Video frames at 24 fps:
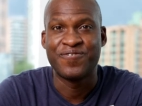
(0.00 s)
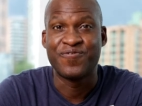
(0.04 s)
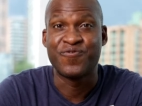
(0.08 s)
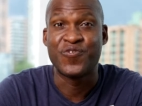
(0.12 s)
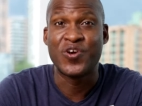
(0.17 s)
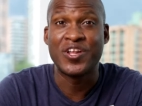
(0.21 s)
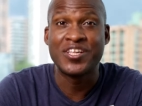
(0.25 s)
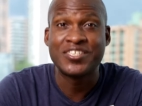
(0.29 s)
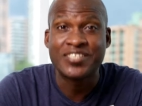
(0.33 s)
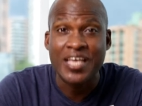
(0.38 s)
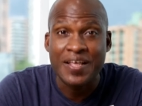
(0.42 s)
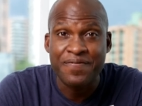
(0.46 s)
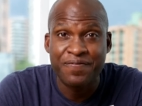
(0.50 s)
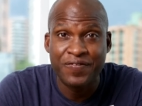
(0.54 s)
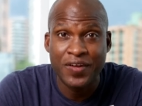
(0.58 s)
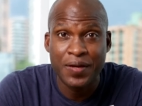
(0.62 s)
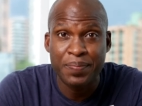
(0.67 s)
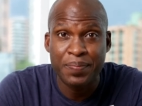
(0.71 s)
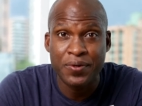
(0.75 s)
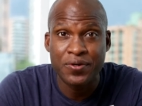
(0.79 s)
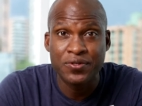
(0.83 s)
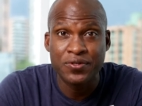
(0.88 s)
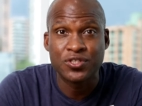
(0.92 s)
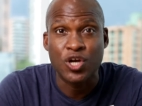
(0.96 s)
Real estate
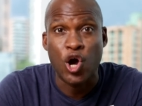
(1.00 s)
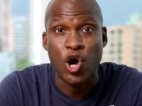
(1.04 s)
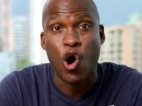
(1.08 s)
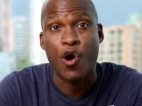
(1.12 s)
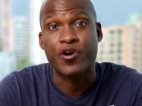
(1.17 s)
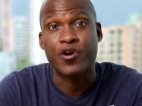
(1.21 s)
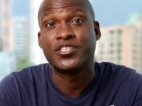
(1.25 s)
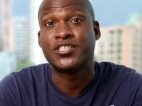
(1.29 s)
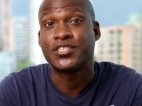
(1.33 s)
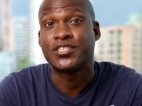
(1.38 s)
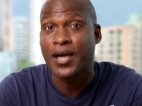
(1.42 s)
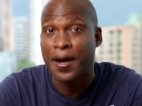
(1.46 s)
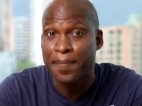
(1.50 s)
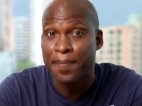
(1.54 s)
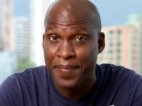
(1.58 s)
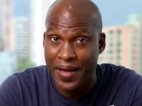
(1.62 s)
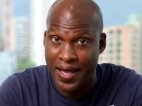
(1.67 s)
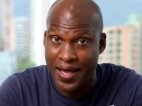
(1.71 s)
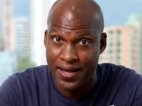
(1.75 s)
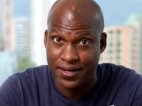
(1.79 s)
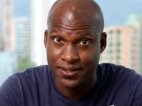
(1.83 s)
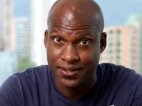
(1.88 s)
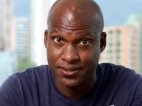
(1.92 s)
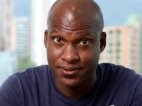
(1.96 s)
flippers are
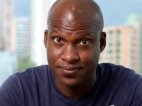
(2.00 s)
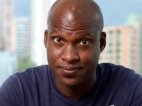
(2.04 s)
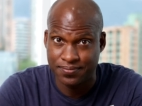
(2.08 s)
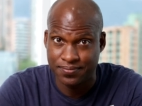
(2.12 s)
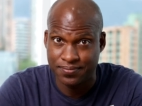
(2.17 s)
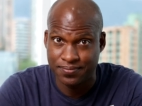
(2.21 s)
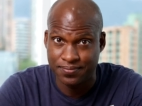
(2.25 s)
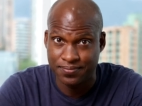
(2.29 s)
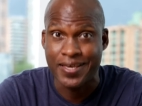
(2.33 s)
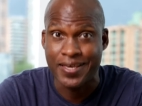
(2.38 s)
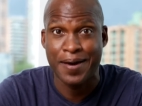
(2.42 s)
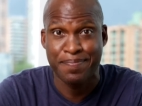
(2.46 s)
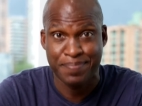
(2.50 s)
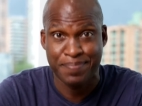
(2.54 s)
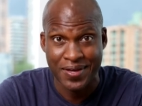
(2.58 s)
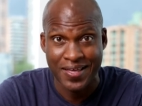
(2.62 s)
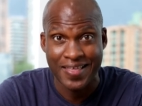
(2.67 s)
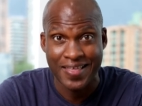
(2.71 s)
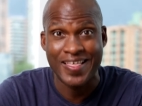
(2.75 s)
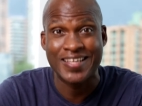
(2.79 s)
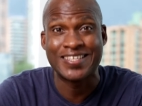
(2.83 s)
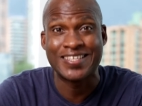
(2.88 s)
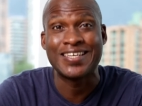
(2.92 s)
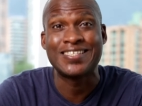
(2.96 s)
scumbags.
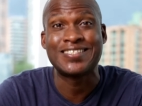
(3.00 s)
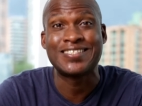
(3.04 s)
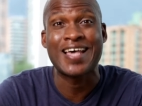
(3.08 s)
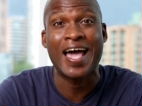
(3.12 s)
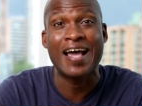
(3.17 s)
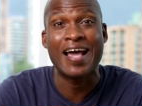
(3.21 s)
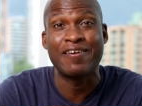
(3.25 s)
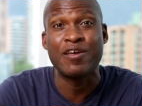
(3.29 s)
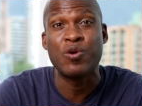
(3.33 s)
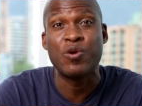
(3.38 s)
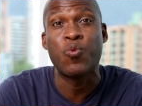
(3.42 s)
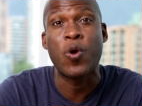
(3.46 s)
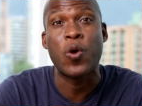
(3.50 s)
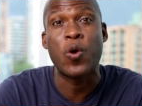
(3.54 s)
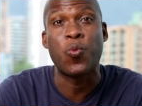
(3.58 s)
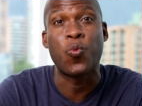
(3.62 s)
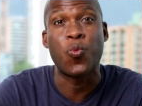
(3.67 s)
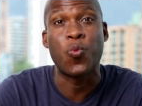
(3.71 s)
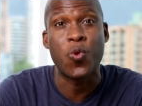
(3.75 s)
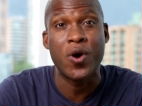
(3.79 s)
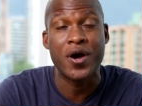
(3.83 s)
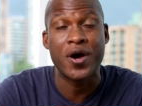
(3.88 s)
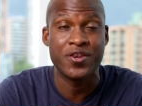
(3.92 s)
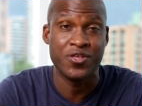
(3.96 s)
Yep, that's exactly what
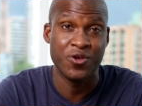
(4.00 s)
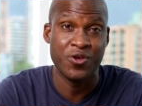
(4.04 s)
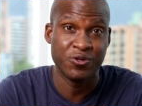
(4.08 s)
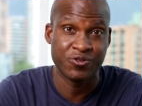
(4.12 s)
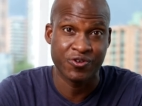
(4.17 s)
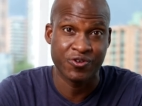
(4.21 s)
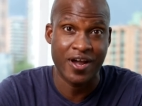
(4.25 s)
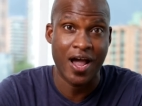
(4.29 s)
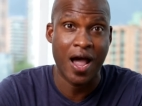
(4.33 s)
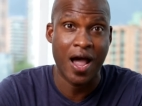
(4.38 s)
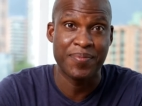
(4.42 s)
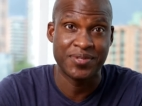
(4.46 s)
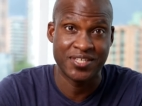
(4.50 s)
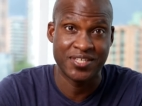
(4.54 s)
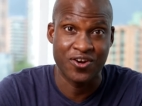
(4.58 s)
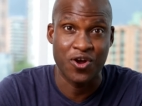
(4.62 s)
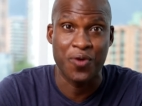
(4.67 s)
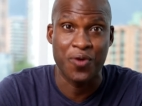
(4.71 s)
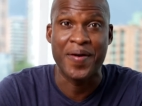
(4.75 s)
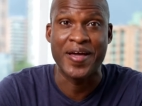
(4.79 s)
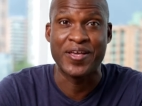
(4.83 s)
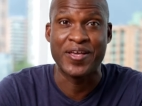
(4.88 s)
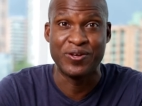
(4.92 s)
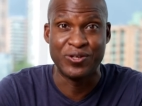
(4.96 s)
one user
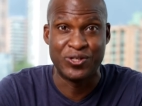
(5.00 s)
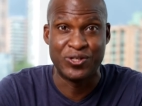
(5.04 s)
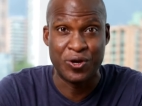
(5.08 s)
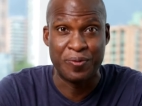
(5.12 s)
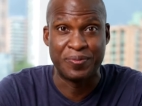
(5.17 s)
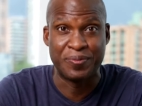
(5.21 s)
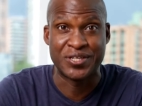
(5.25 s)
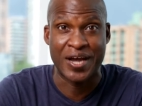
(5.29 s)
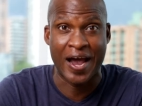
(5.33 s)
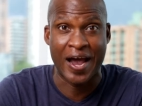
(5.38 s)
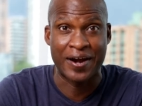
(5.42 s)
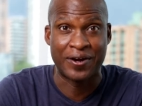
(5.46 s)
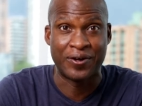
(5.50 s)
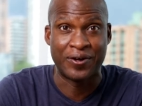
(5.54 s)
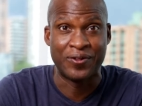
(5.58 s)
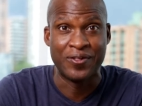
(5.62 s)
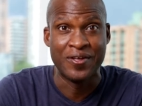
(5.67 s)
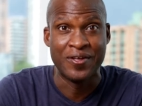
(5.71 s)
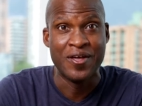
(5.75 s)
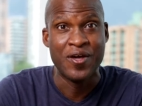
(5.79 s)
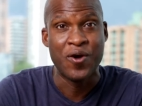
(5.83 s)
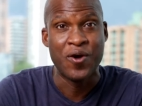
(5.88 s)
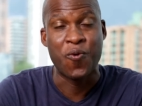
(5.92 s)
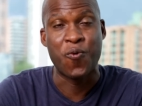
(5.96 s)
commented on my YouTube channel
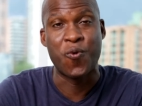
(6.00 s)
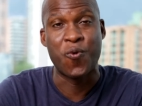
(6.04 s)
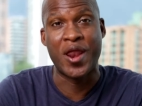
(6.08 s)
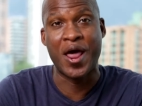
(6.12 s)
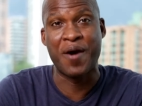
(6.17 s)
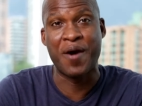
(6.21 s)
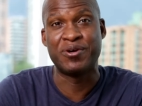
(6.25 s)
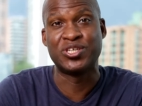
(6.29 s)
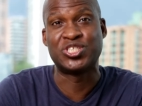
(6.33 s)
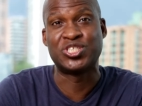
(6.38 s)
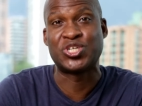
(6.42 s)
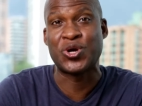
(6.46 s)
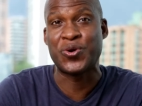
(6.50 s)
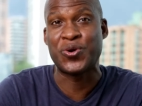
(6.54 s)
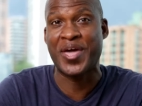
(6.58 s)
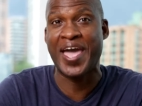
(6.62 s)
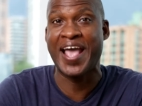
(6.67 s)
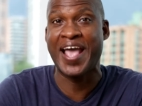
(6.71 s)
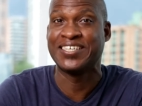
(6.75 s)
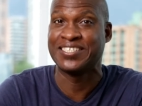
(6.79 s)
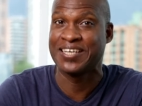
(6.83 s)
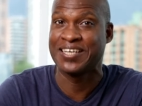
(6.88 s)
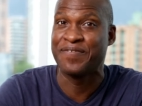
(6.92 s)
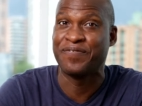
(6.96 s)
when I was
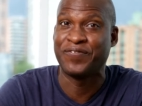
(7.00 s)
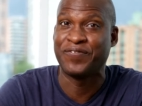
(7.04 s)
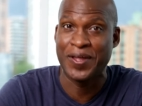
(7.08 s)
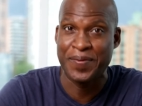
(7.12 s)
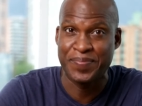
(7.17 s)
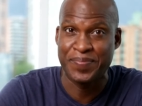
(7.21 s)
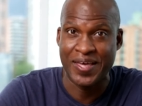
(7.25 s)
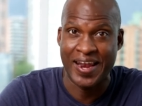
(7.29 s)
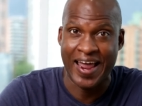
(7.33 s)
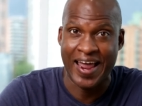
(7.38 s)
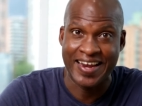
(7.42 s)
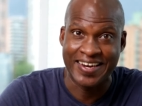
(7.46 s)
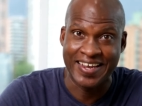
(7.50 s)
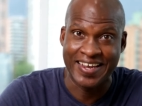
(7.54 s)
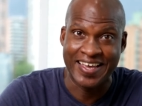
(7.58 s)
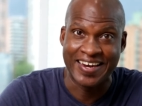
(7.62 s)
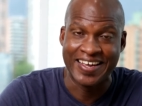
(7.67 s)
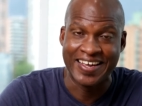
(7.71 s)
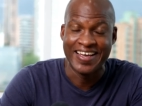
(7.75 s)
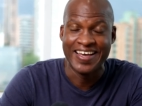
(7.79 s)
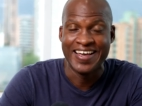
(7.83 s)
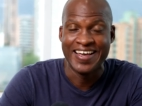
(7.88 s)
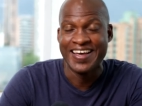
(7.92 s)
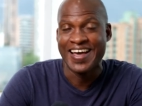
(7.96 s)
showcasing a flip that I
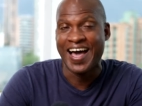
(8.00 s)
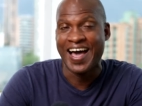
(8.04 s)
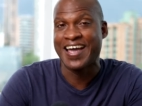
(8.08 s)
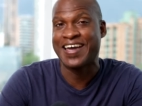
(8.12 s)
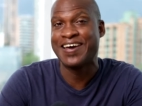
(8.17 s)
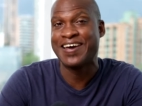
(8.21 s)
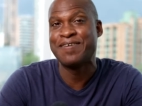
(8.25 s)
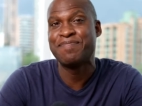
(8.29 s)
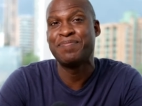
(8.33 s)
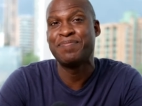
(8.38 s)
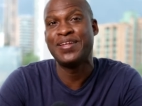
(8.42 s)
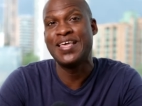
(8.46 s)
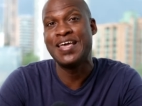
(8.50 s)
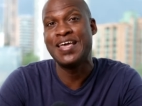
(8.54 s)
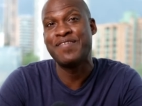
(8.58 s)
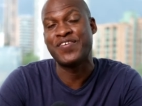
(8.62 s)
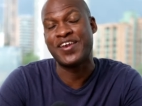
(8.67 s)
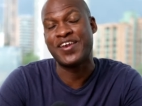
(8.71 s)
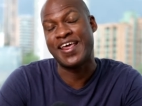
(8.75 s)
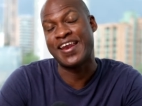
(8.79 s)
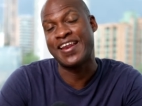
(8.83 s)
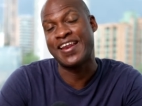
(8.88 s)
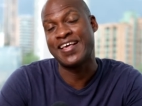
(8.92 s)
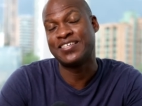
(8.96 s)
did. I couldn't
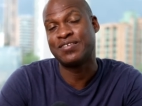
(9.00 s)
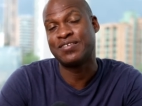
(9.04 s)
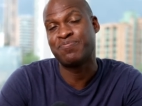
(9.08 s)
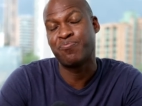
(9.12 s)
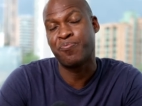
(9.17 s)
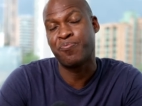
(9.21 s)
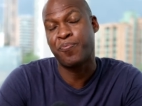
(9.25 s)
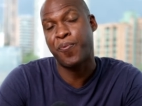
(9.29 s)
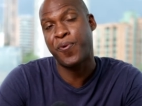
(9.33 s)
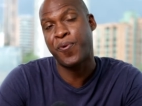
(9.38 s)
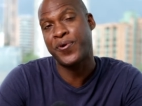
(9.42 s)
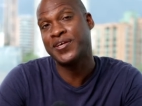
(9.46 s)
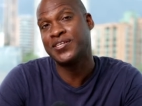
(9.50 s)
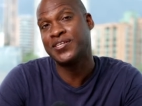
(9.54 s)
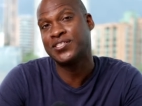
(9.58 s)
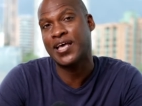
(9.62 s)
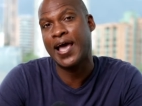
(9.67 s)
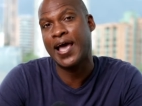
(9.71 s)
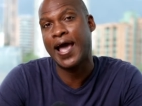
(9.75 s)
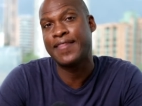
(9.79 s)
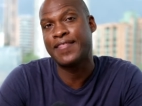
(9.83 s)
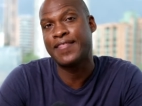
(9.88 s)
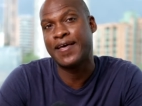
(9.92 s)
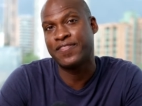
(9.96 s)
believe it, and it's pretty
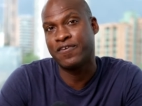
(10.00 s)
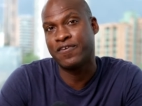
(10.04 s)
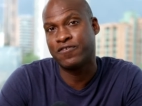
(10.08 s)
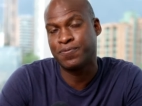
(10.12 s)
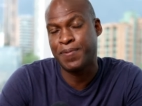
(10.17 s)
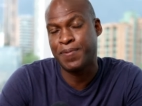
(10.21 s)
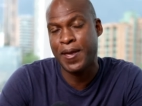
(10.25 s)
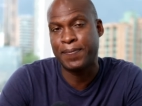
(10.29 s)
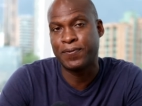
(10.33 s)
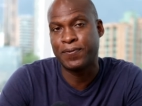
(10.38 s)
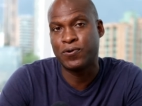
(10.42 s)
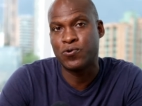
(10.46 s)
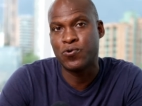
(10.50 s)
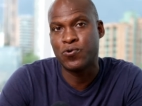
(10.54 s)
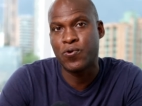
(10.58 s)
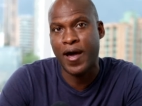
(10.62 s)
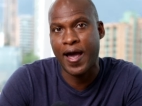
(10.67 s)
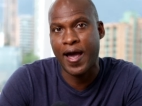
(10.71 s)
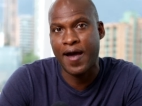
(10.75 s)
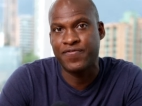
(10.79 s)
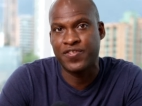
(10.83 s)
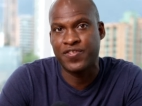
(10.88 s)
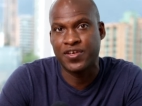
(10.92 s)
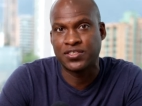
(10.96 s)
sad that there's people who
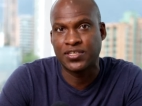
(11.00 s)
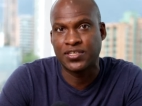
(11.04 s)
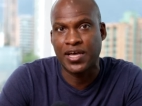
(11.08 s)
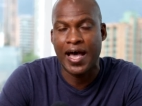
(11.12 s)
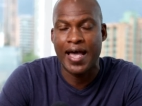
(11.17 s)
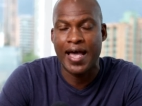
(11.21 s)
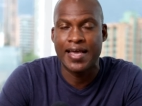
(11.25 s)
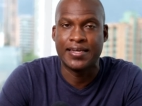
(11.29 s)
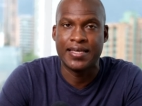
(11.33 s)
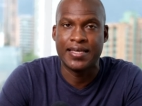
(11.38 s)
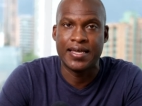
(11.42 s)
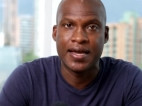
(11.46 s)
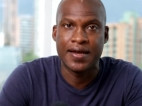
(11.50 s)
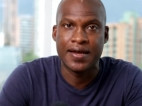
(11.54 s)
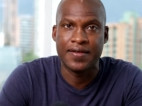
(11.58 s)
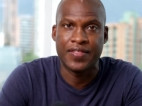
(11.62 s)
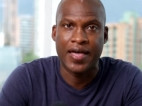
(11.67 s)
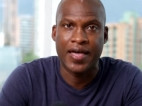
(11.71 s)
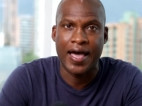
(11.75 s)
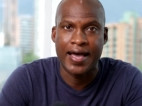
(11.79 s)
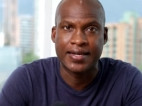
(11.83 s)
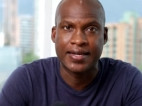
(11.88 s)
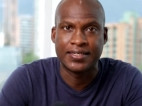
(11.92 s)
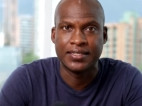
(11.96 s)
have this
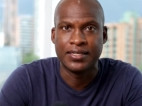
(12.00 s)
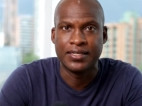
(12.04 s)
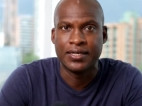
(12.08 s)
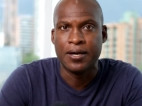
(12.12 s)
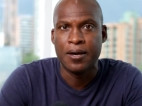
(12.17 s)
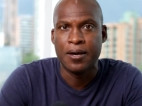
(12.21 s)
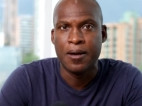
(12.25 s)
idea that